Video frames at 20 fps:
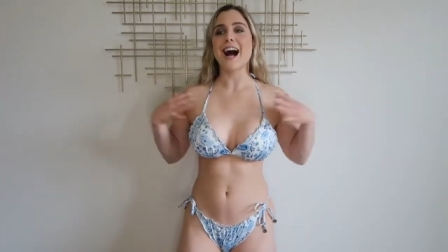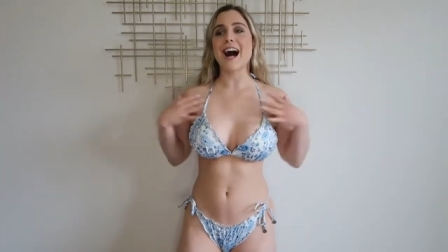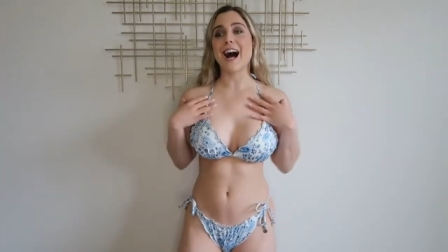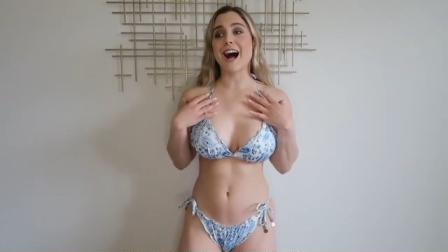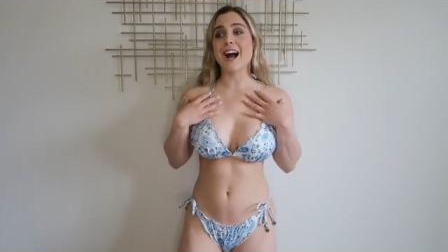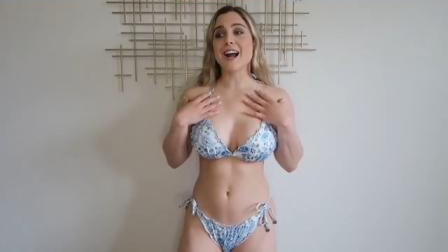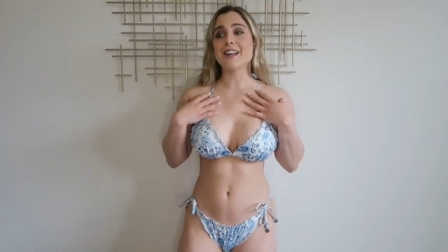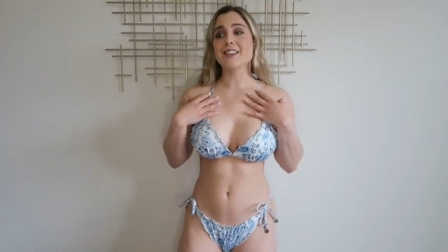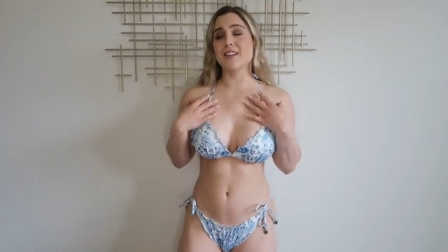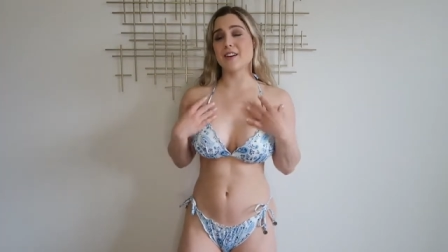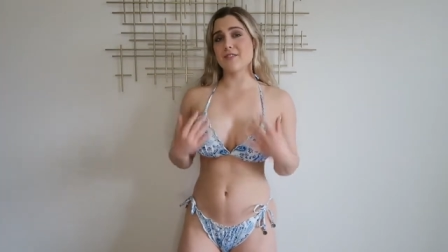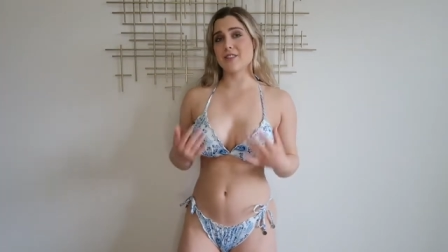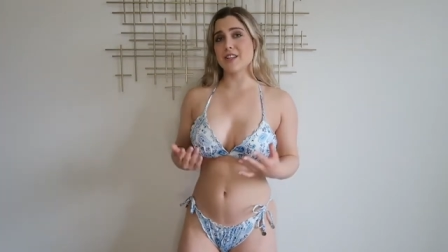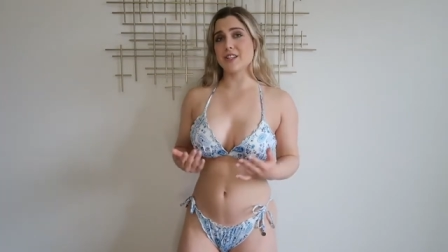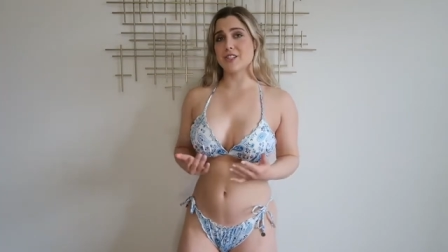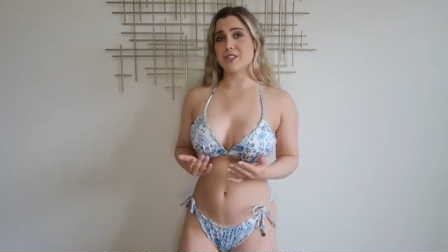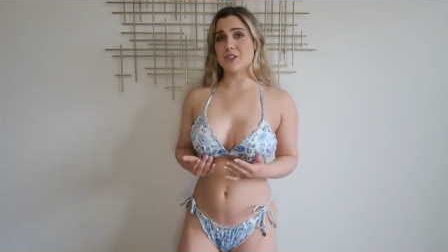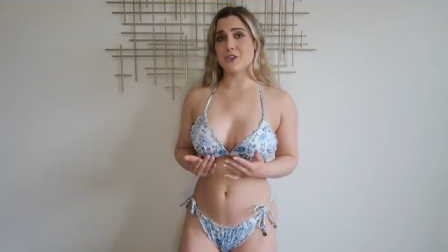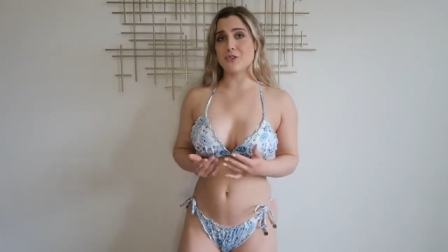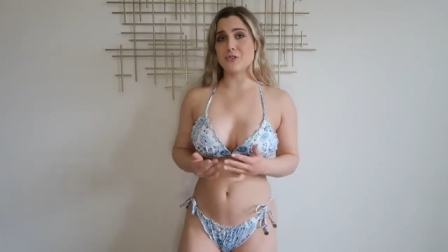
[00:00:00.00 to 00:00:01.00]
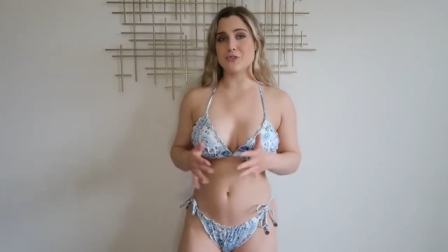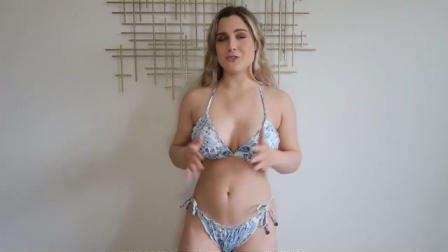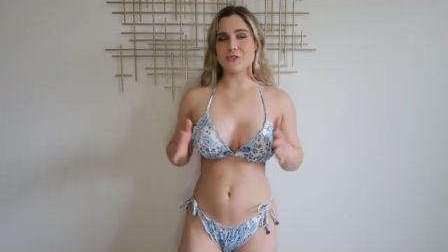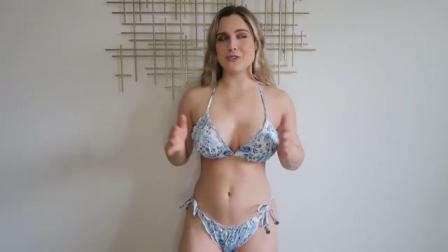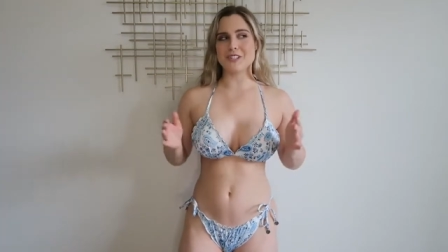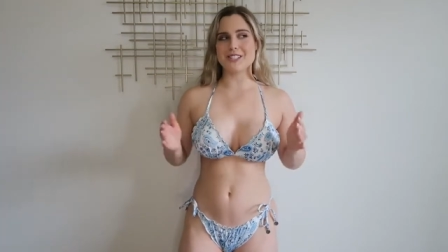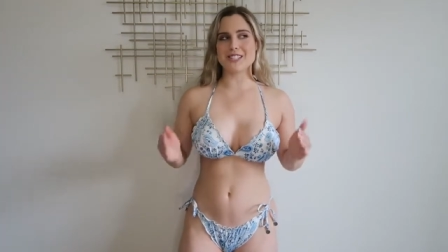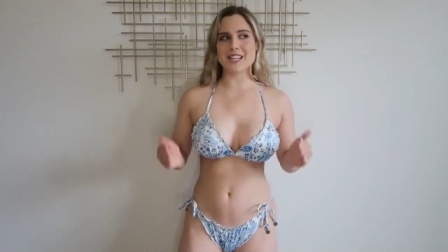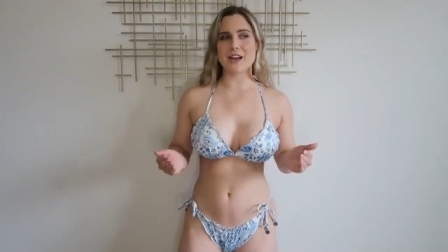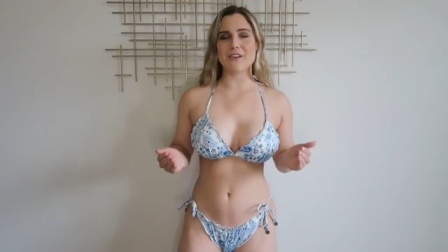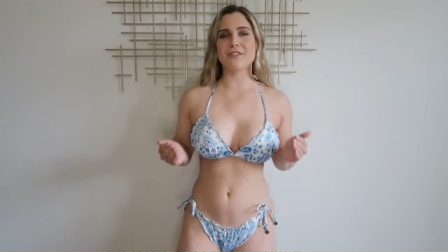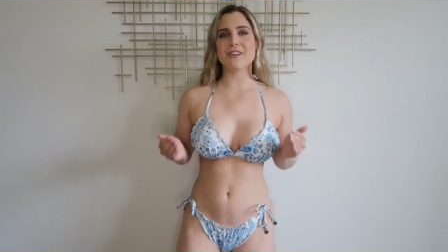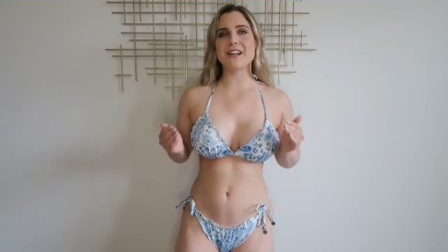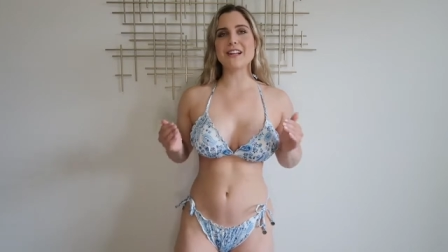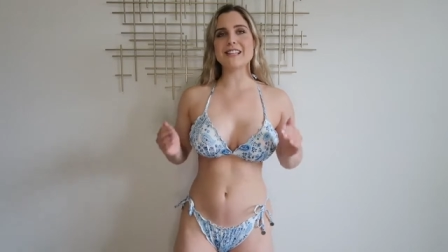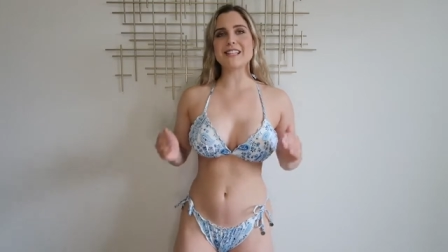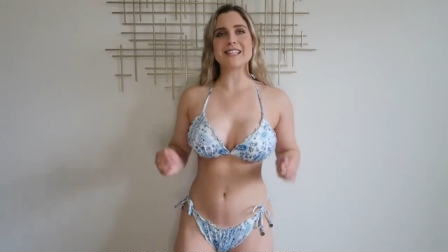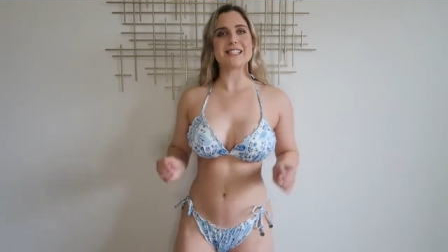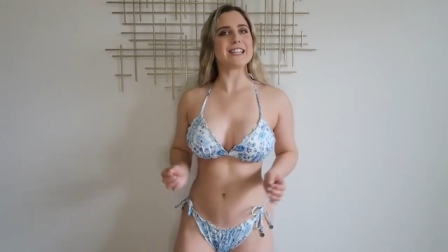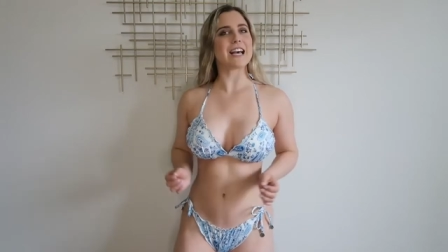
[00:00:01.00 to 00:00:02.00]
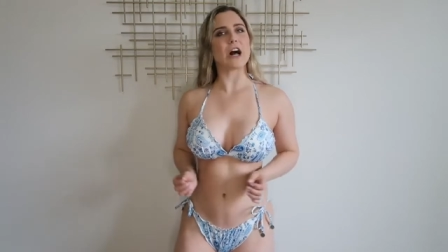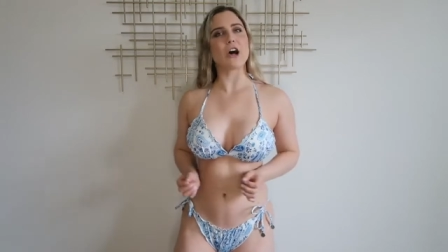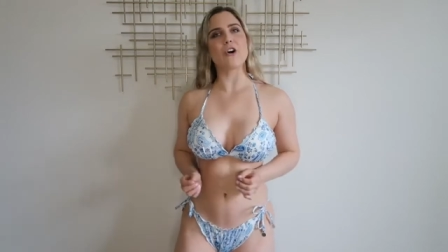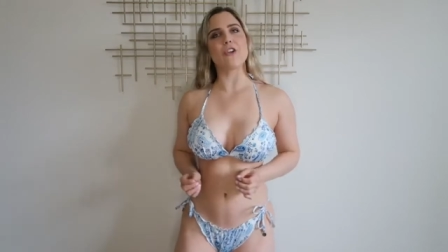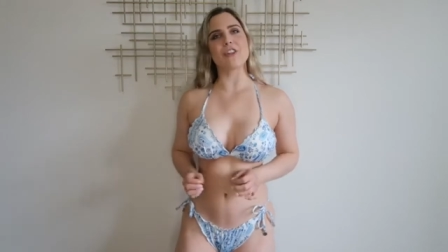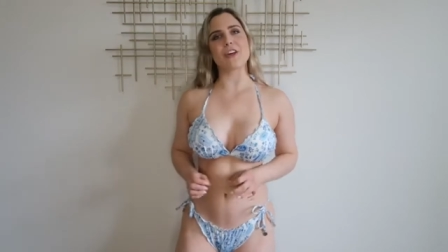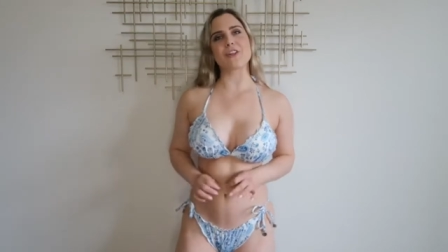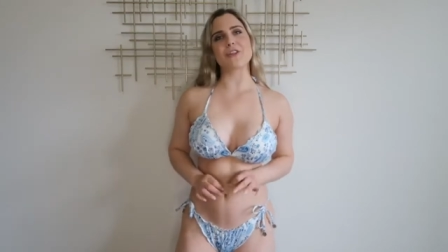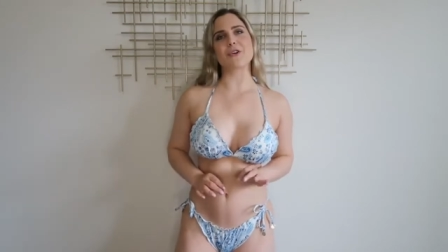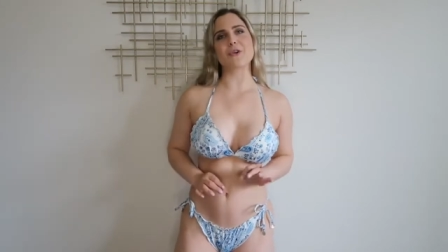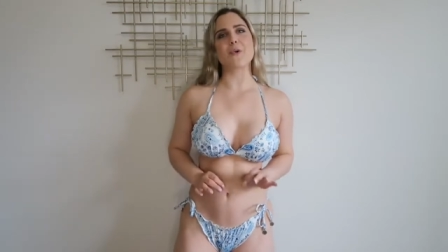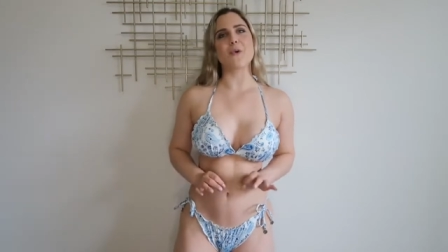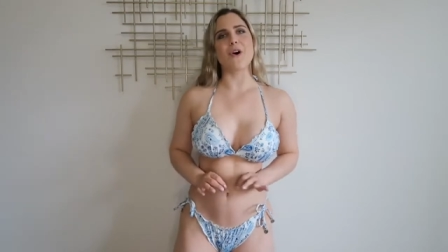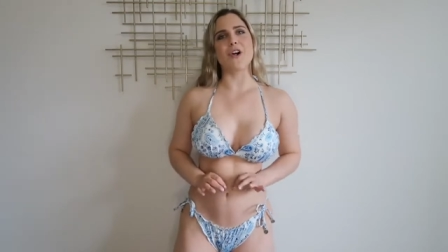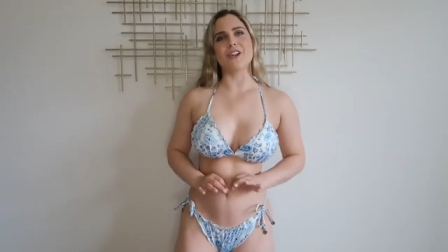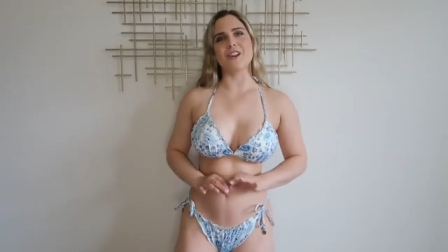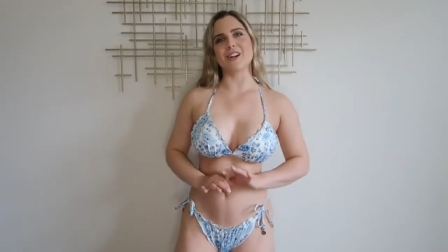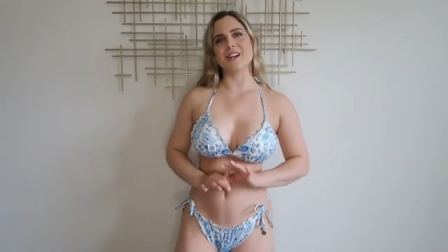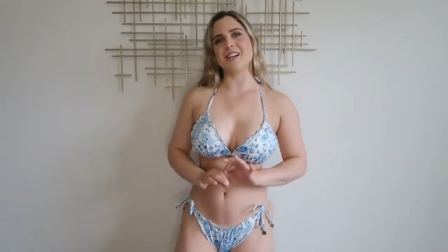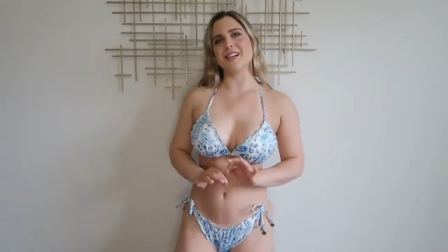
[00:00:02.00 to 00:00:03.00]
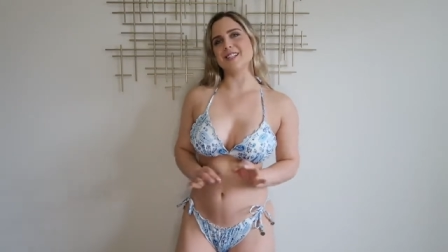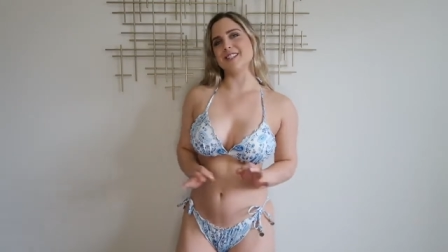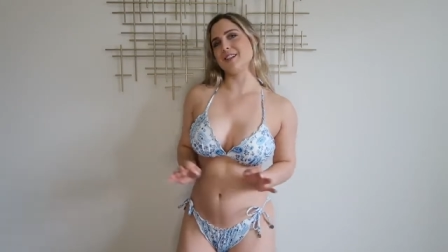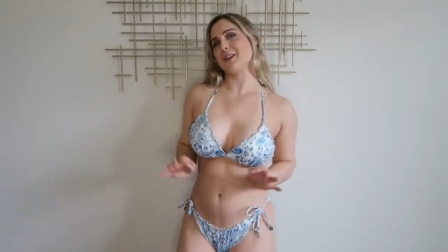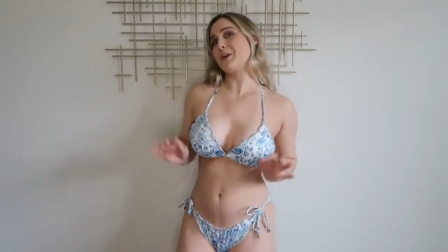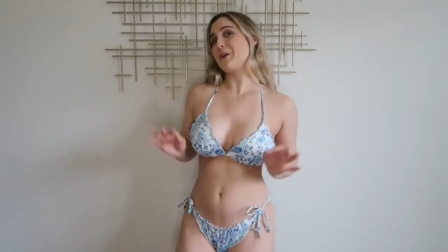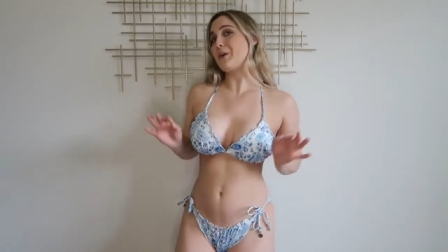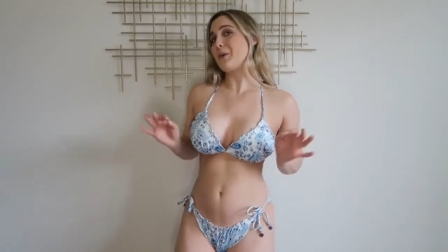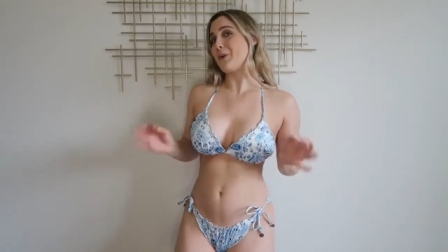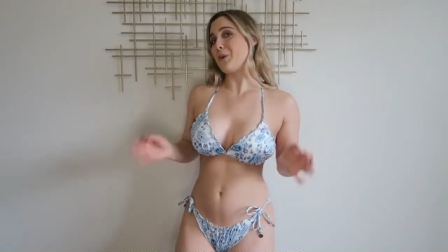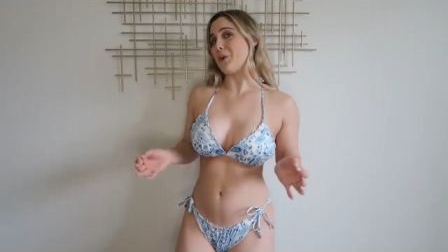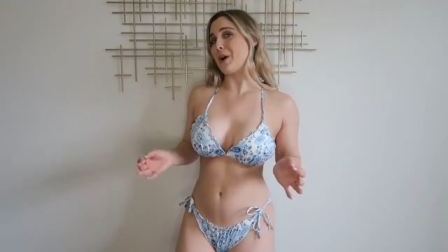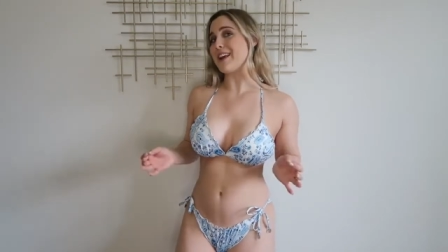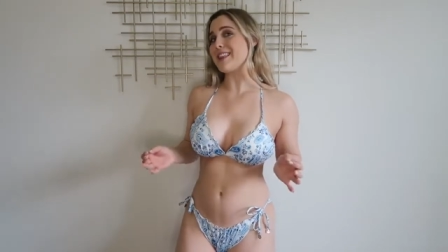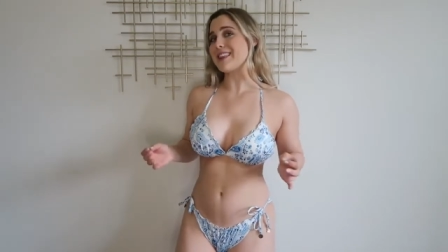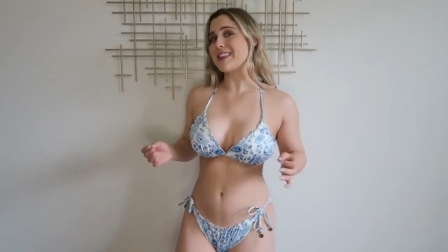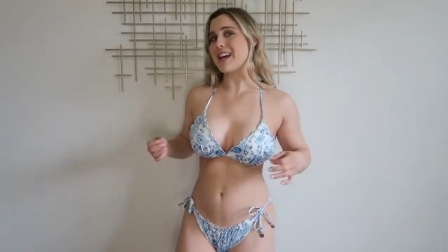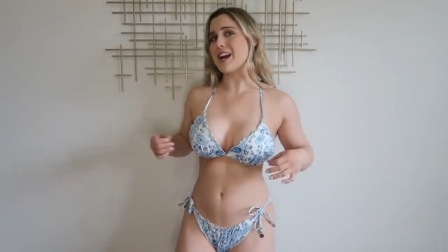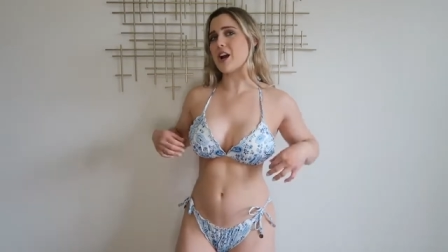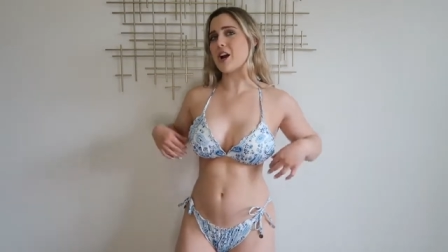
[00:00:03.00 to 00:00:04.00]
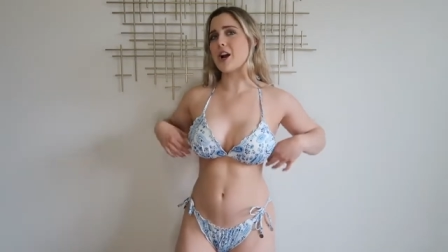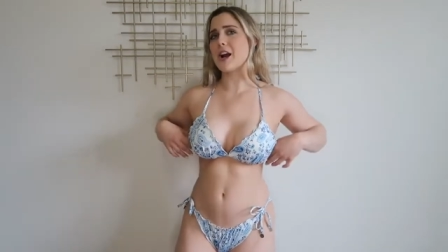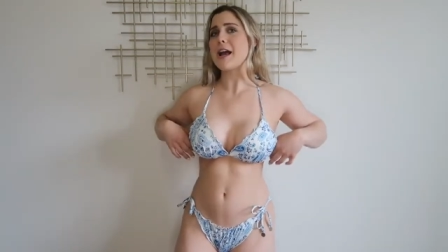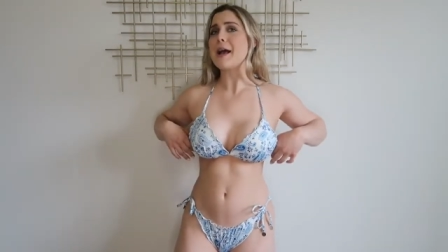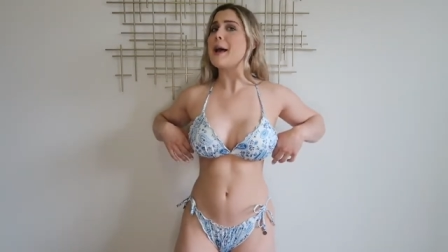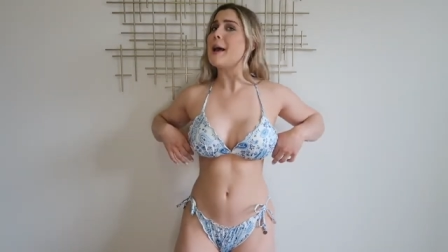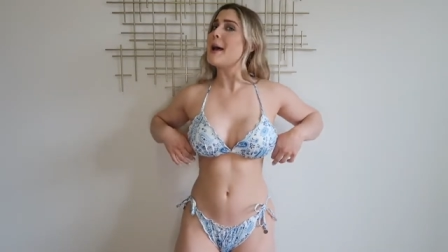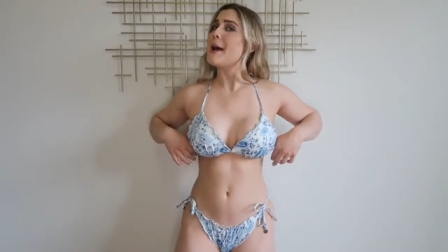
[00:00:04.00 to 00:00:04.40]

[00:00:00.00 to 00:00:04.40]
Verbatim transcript: I love this suit. You can definitely tell that the quality isn't quite there.